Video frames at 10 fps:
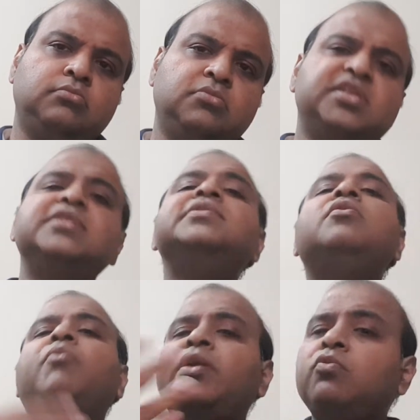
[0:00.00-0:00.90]
Say
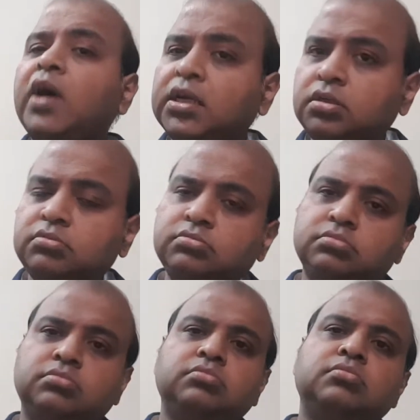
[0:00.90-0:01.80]
0.1,
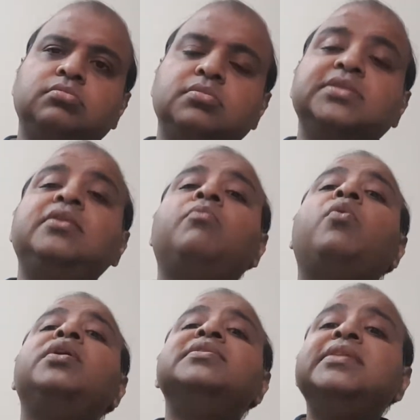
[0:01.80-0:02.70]

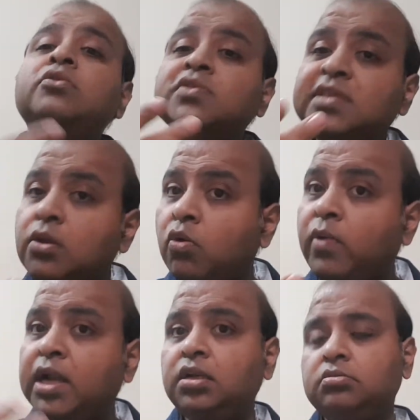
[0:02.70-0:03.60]

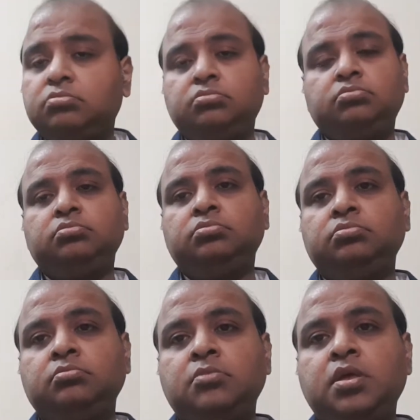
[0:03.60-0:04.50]
0.001,
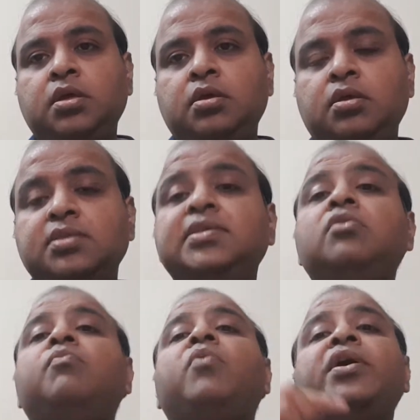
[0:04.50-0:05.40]

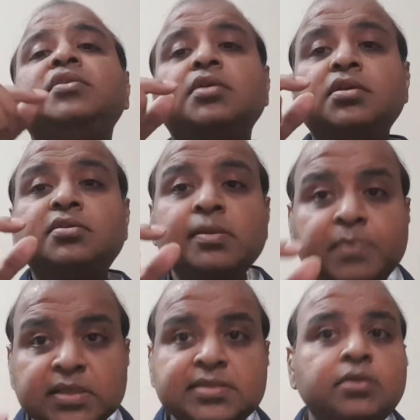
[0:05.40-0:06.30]

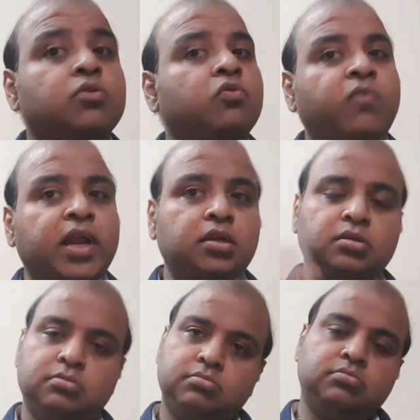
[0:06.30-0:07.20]
0.0001.
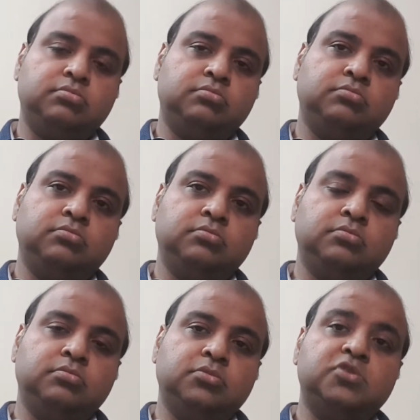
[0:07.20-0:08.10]

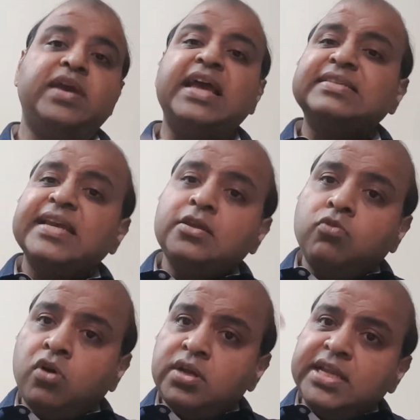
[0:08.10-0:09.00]
So as I
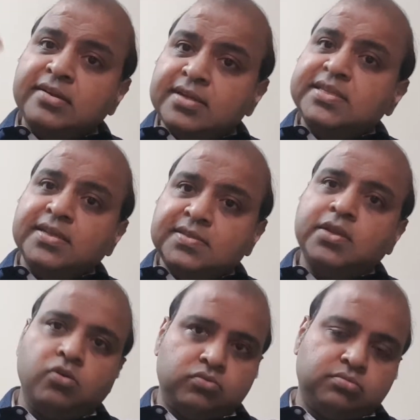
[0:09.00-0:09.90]
go on increasing
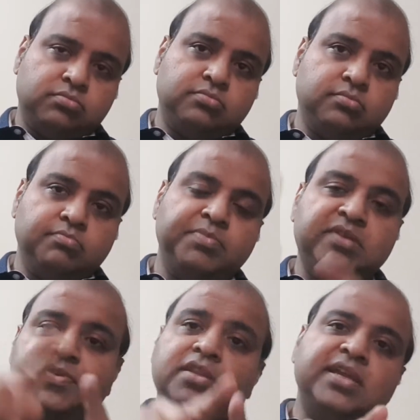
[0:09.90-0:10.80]
0
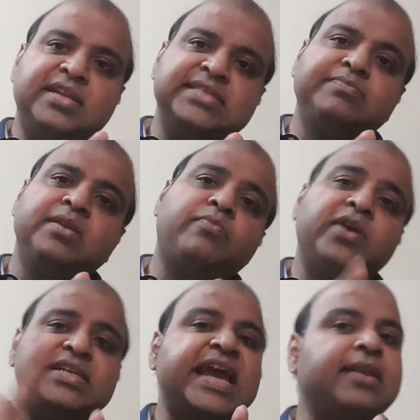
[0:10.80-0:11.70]
between the decimal
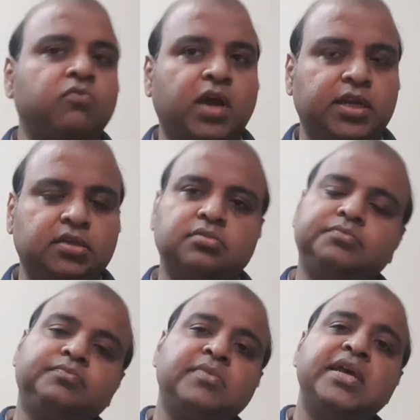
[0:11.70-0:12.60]
point and 1,
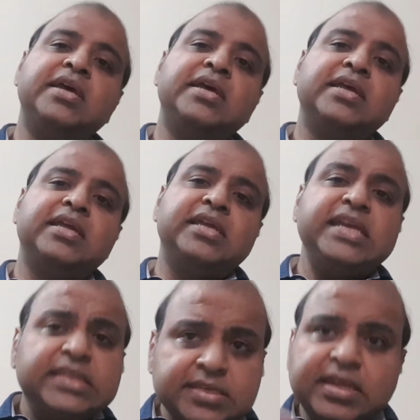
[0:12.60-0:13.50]

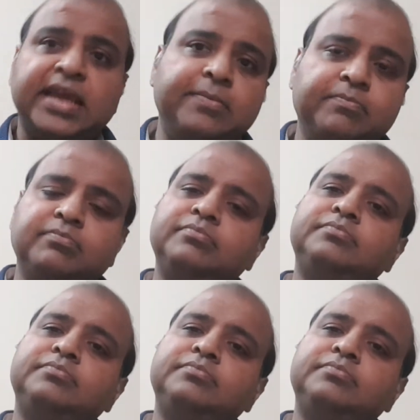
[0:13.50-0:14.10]
each time